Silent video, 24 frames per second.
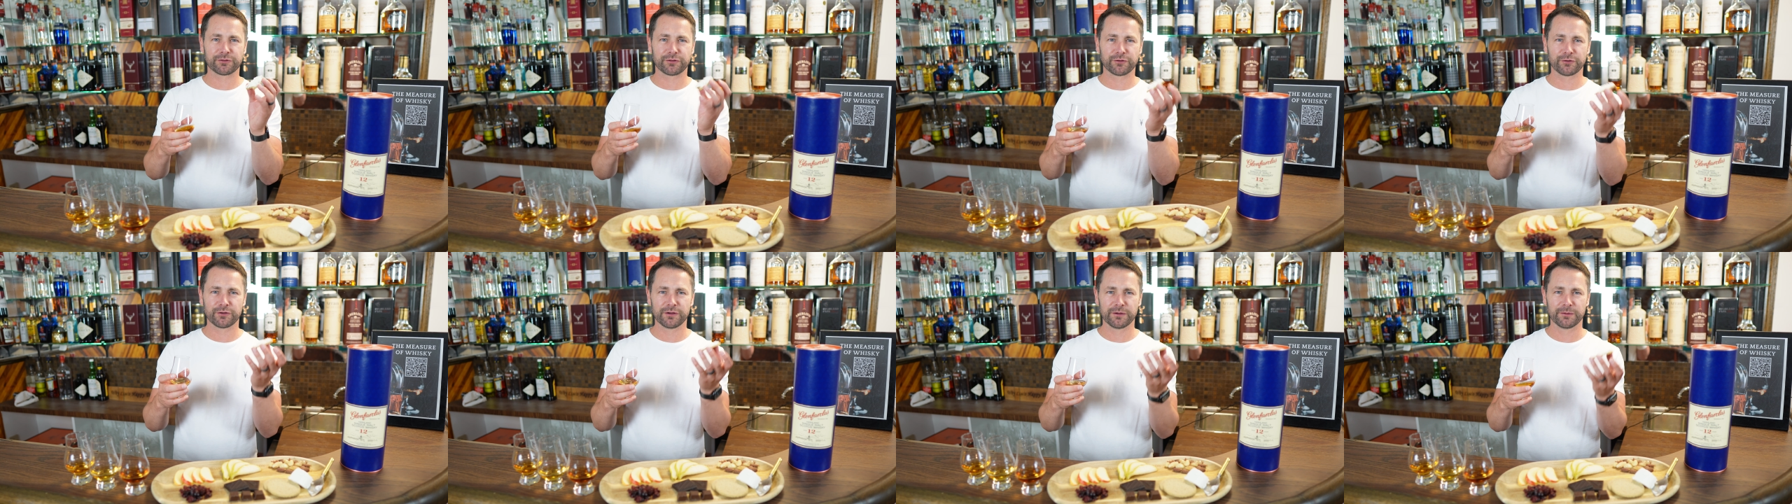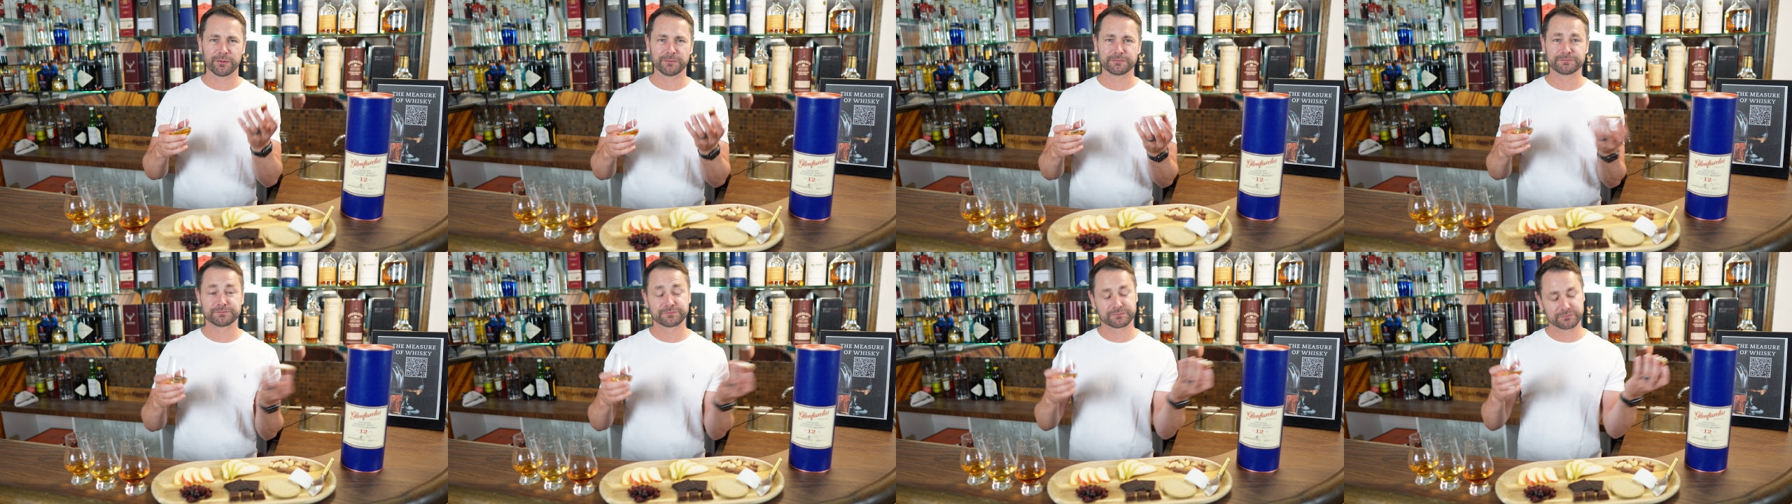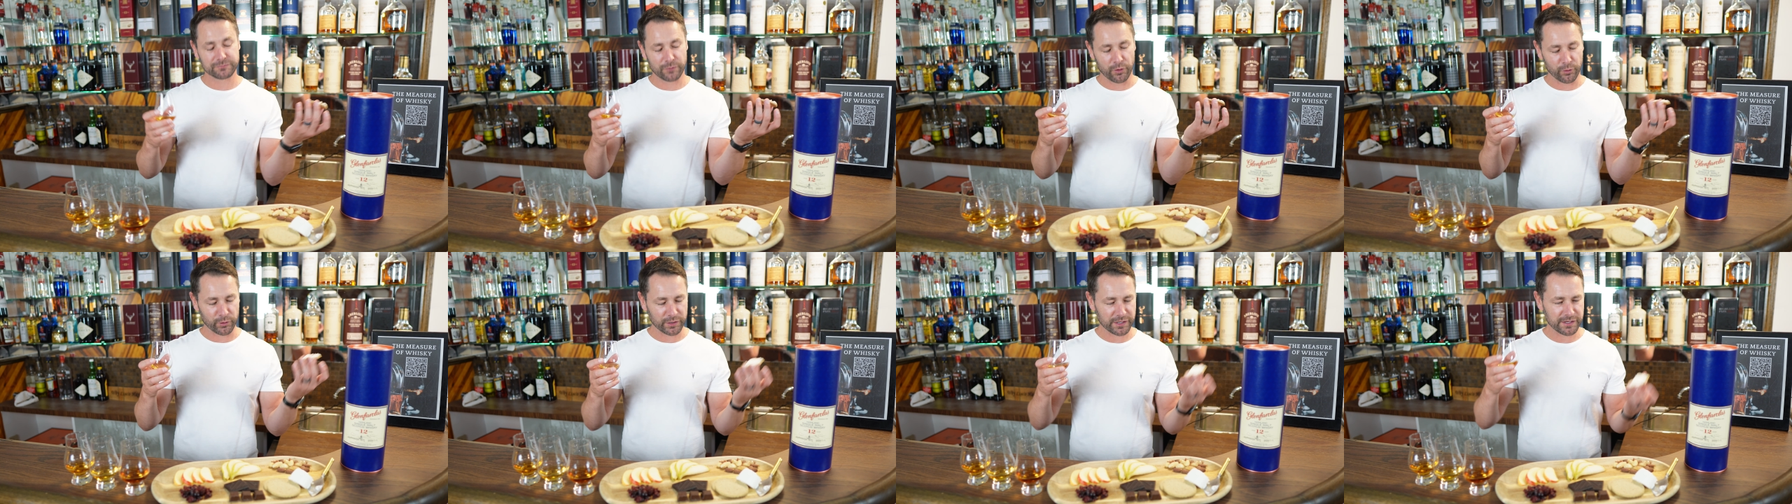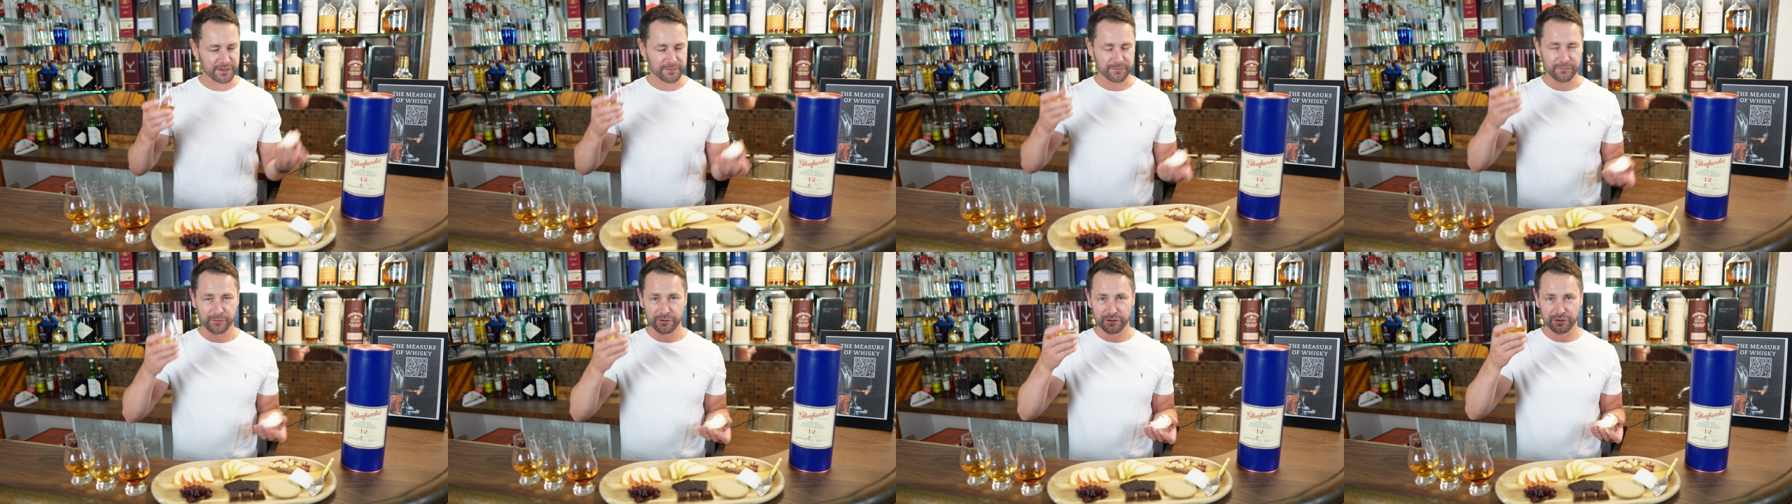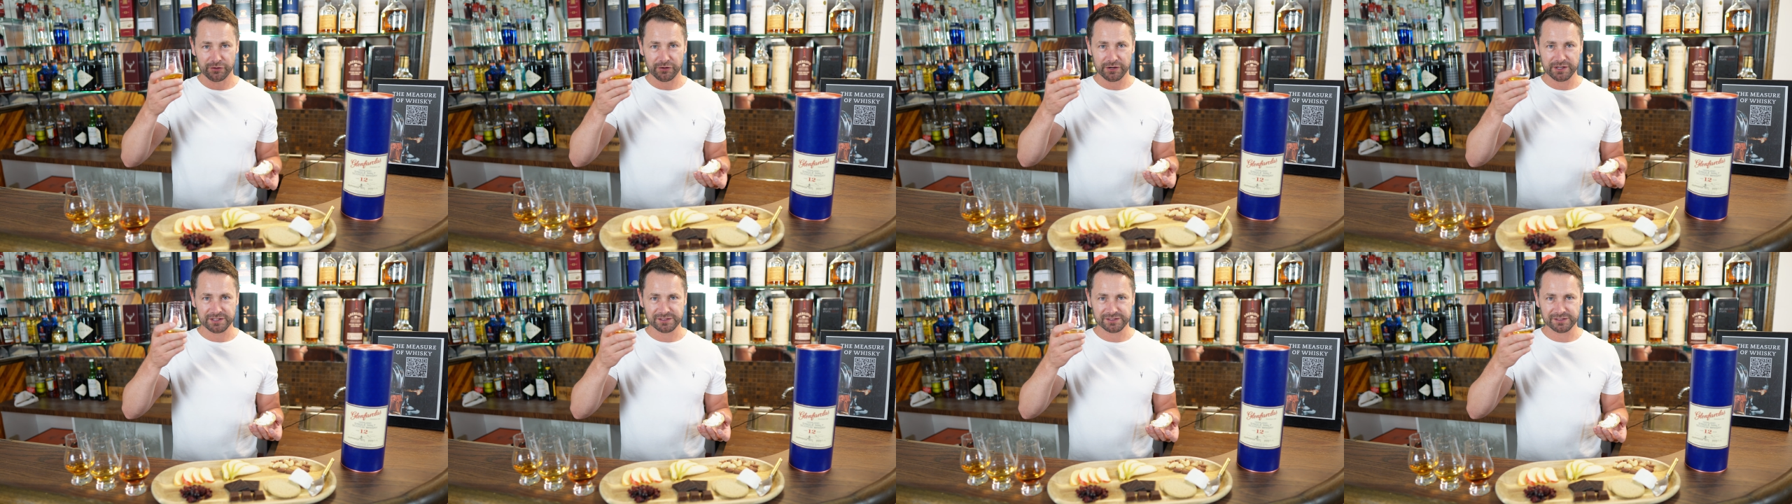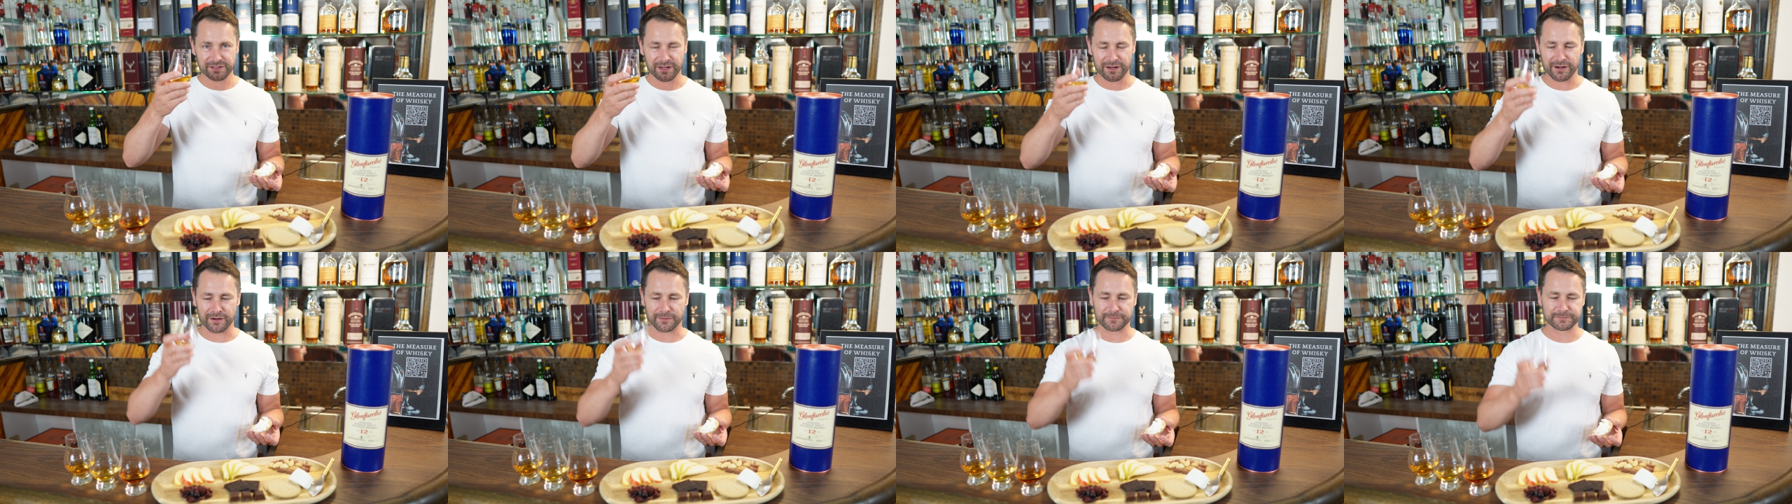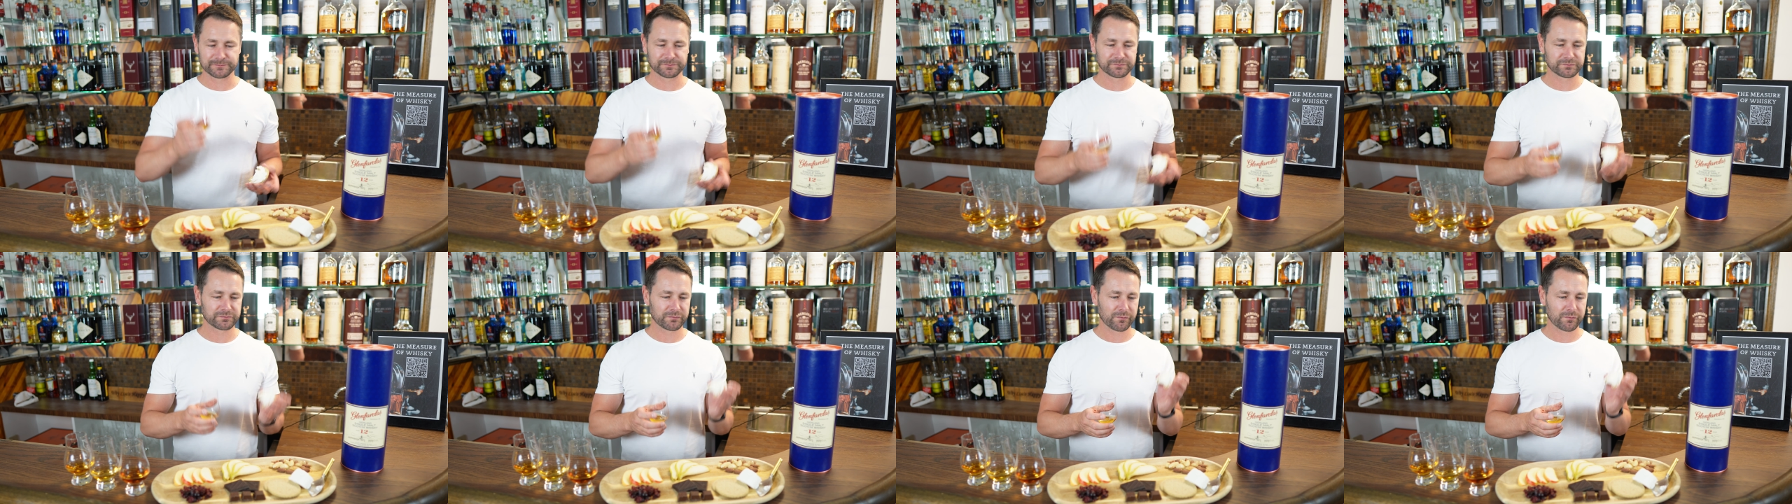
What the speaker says: to it. Okay, great start.